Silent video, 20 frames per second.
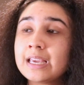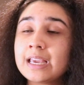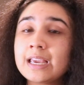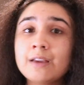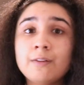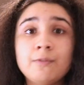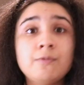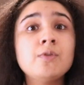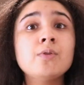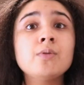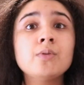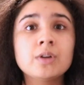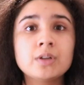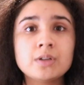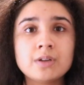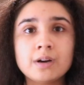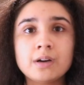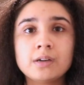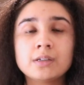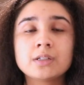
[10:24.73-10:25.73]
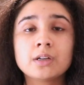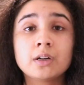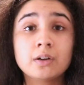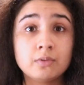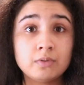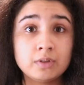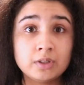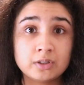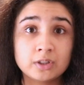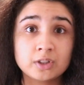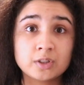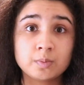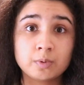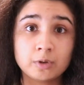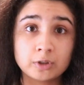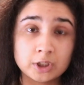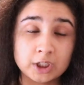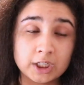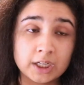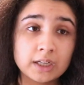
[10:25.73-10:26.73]
if you conduct a research
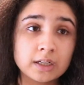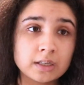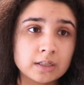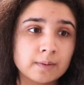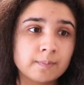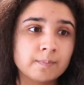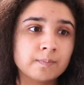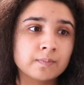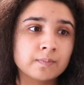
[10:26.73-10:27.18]
project